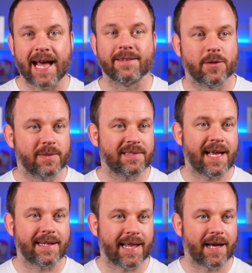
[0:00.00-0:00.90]
as I was
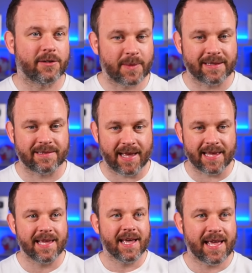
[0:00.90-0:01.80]
saying that. I was about to
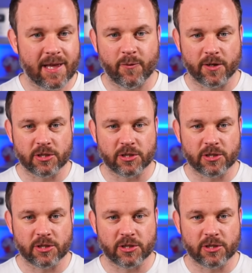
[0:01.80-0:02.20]
say, if I